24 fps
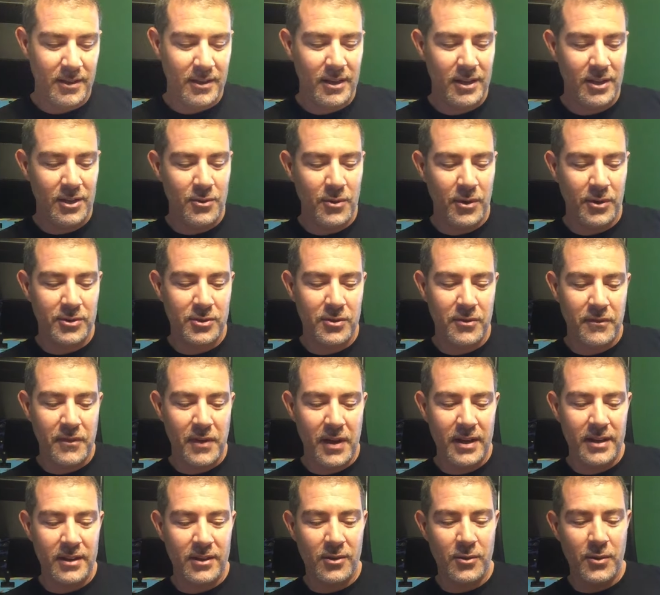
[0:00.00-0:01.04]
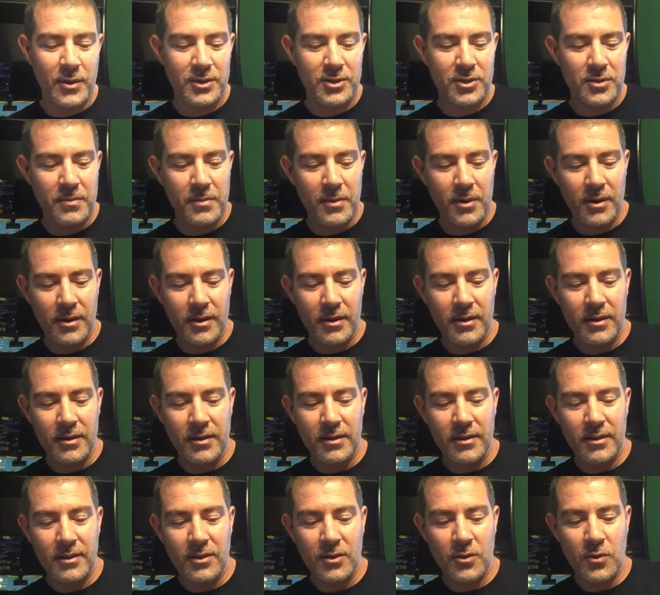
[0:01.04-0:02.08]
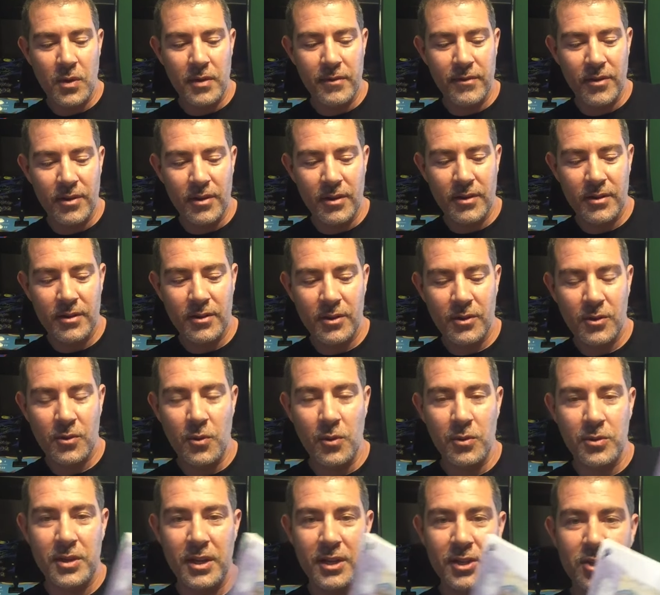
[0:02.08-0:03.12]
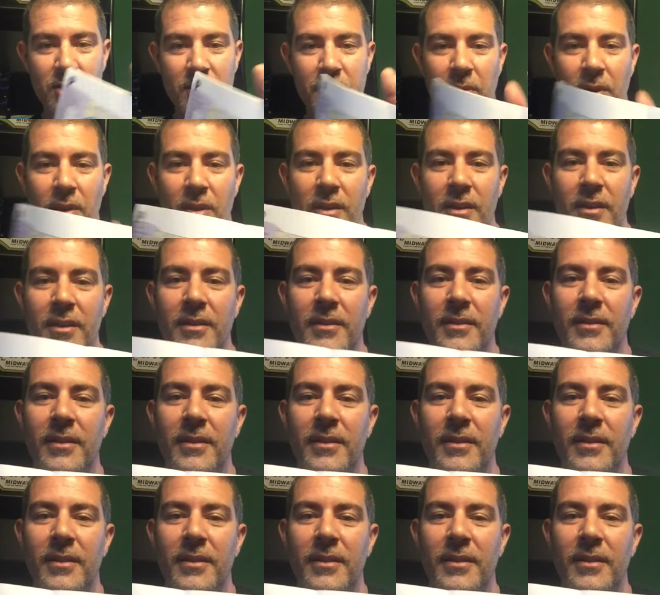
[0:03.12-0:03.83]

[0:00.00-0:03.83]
Can you also find question mark, quiver, quotation mark?